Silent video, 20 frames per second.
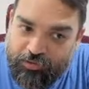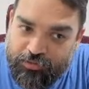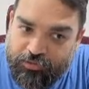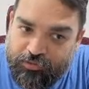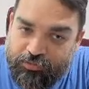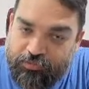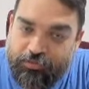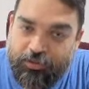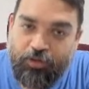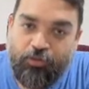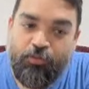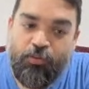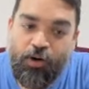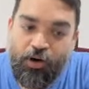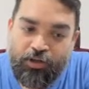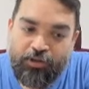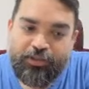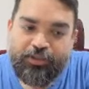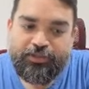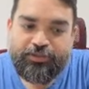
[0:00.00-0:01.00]
Now what
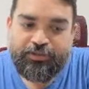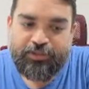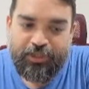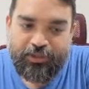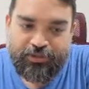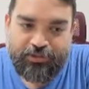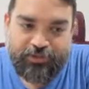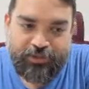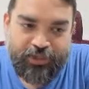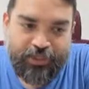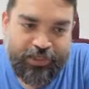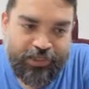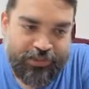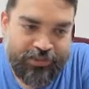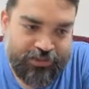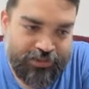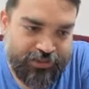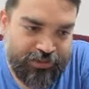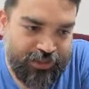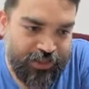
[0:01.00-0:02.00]
this does is
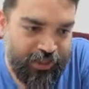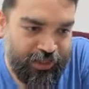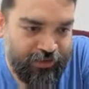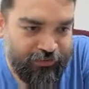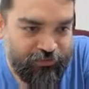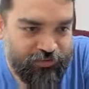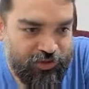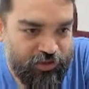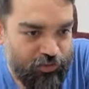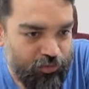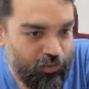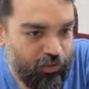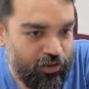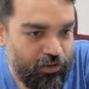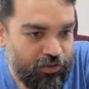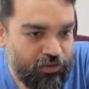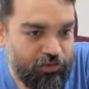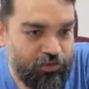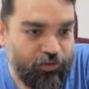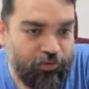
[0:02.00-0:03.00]
gives you a
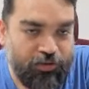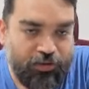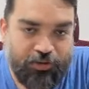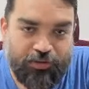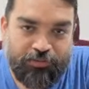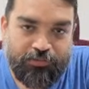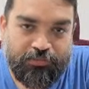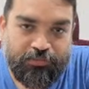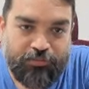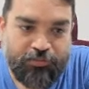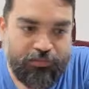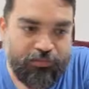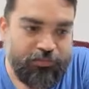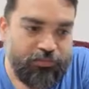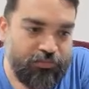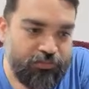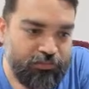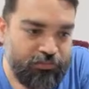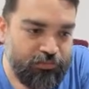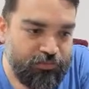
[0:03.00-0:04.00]
token.
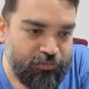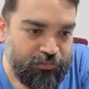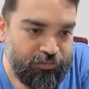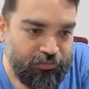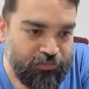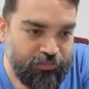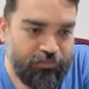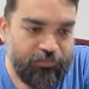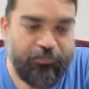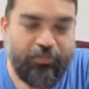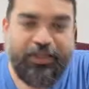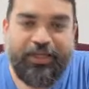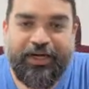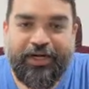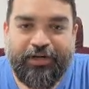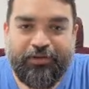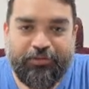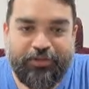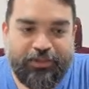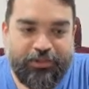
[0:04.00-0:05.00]
Be ready
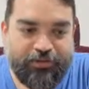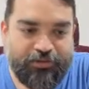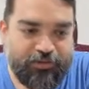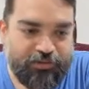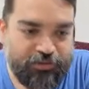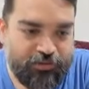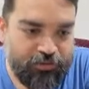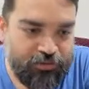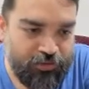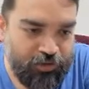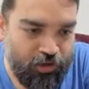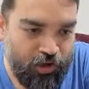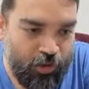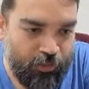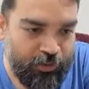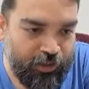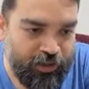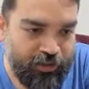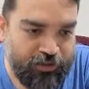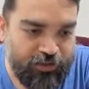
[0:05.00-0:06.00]
with it. Copy
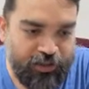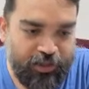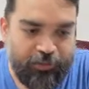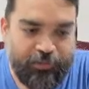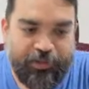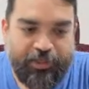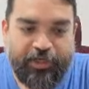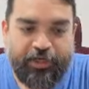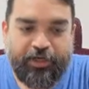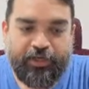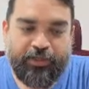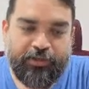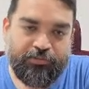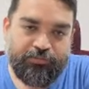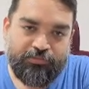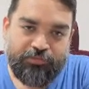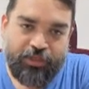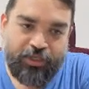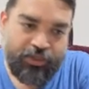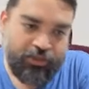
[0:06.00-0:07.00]
it, keep it ready,
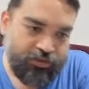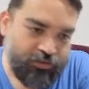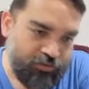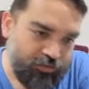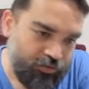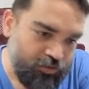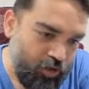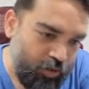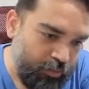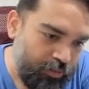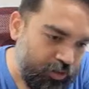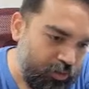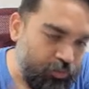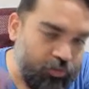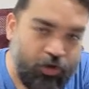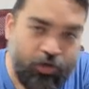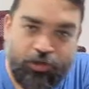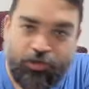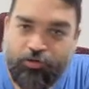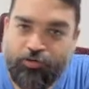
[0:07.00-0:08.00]
right? Copy the bot
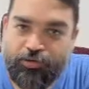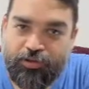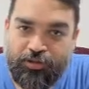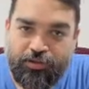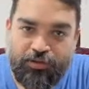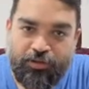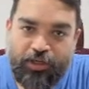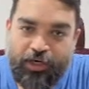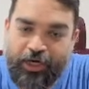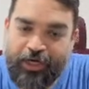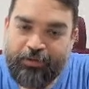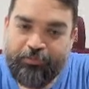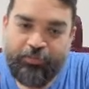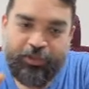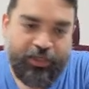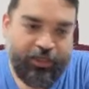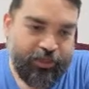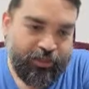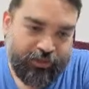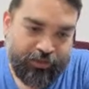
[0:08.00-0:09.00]
token and be
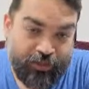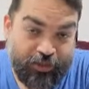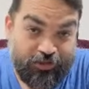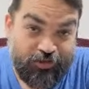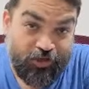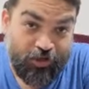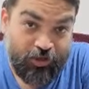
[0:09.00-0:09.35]
ready. That's all.